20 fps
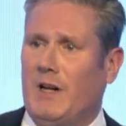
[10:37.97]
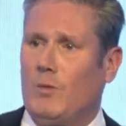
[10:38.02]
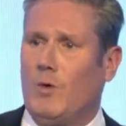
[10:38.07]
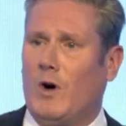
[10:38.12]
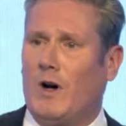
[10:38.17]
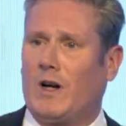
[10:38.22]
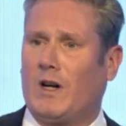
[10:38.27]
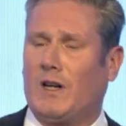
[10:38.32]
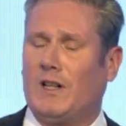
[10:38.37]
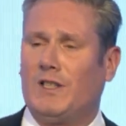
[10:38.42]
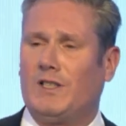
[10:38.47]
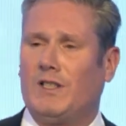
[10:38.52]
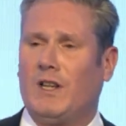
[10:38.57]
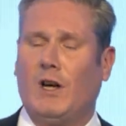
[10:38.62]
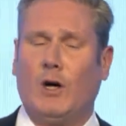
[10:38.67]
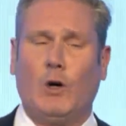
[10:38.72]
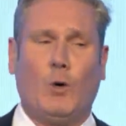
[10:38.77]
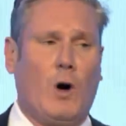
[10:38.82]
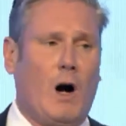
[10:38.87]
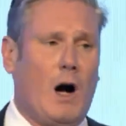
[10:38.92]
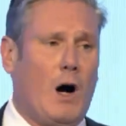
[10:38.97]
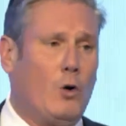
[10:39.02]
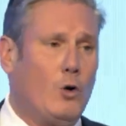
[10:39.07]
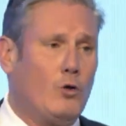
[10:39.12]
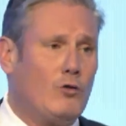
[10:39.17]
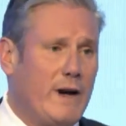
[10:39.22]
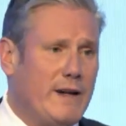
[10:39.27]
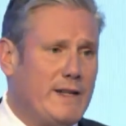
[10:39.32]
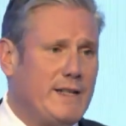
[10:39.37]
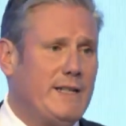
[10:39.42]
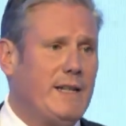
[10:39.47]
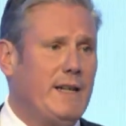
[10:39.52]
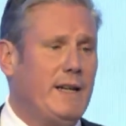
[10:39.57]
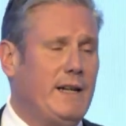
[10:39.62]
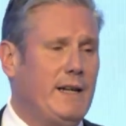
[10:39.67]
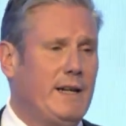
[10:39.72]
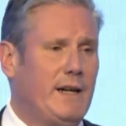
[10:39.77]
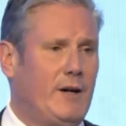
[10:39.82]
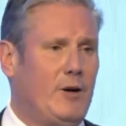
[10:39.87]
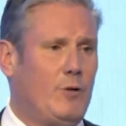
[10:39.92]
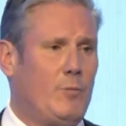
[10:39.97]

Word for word: workers who are already here.